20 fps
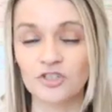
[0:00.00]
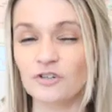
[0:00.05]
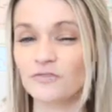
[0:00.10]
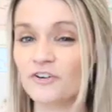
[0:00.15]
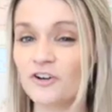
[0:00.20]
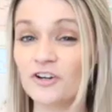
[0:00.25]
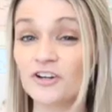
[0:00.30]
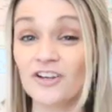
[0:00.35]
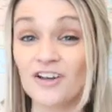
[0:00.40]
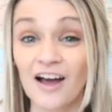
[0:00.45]
They're
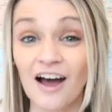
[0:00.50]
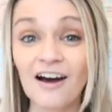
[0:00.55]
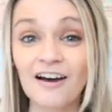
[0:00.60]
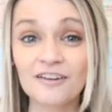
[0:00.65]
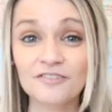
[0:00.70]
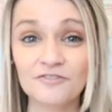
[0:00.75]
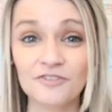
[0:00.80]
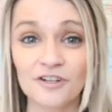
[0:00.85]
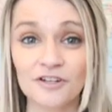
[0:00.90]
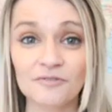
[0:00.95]
very
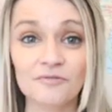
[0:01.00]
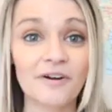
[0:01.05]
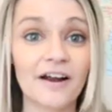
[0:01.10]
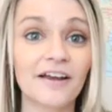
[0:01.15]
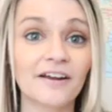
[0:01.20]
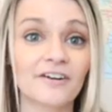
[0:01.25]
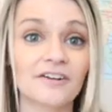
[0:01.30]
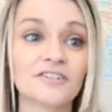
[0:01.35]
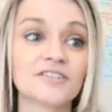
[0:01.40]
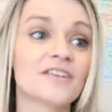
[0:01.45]
confident
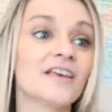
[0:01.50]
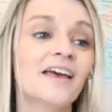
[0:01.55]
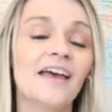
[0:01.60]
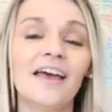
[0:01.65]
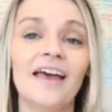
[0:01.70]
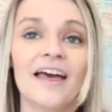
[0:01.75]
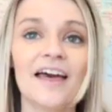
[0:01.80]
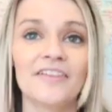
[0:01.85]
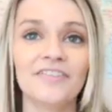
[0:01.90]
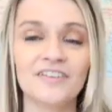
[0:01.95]
writers,
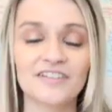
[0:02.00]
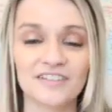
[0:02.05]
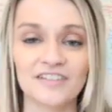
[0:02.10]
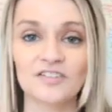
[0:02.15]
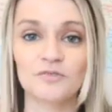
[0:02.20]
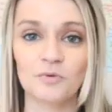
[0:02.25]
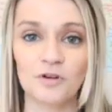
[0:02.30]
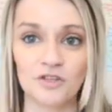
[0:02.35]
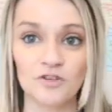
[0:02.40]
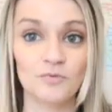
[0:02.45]
and this
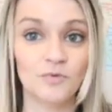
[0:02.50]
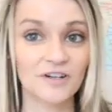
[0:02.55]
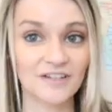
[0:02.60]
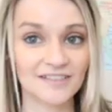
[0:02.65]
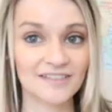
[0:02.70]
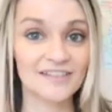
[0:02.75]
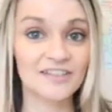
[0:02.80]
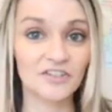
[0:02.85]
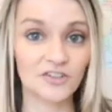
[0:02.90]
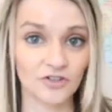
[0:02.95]
is what you want
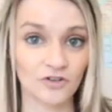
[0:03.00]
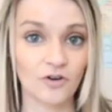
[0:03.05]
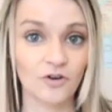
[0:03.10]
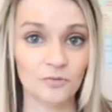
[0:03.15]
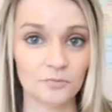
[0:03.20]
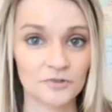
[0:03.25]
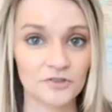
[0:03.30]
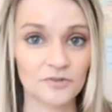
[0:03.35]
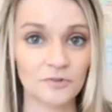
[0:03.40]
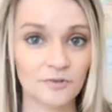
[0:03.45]
to see in your
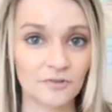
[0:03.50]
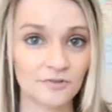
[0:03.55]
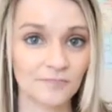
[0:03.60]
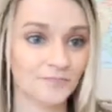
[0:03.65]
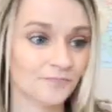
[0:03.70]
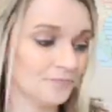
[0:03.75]
homeschool.